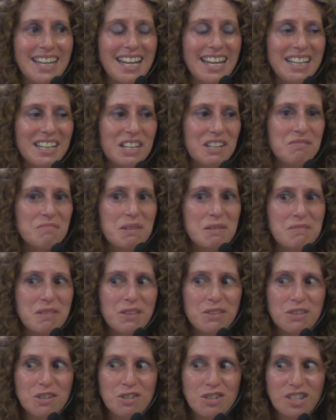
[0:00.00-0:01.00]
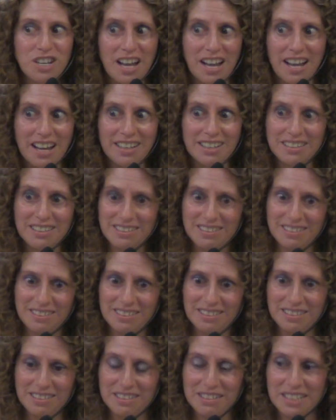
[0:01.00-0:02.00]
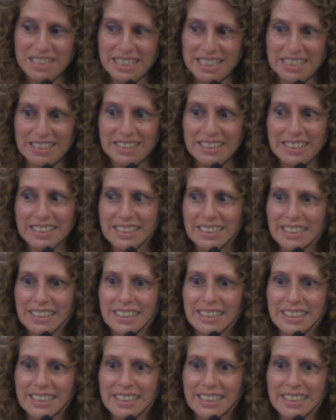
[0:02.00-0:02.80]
and give my mother her shot, her insulin,